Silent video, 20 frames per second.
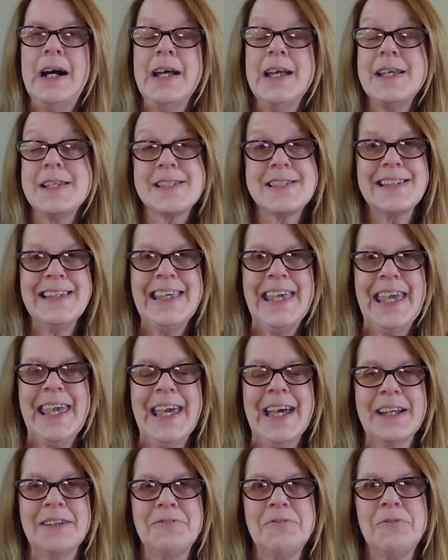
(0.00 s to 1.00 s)
Is
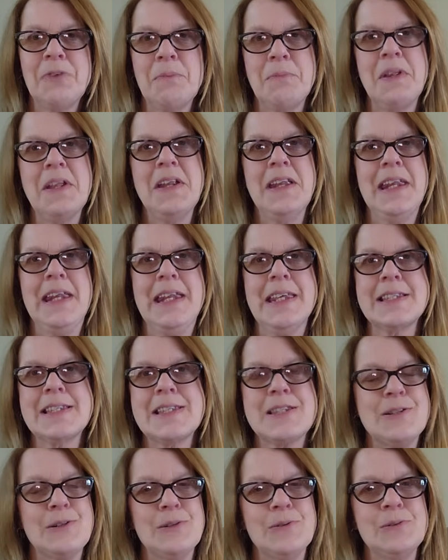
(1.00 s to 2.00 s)
Leanne from the Knitty
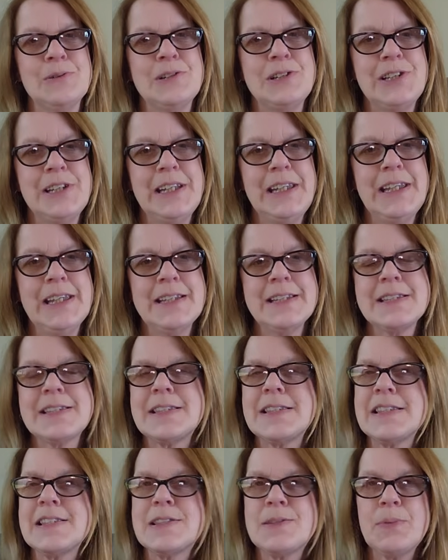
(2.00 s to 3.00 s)
Stew. She is
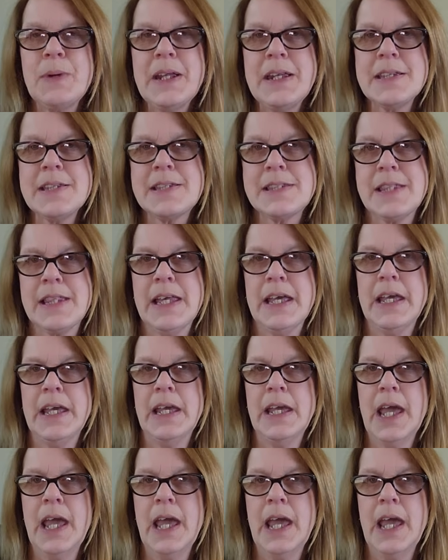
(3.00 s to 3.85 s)
the sweetest thing,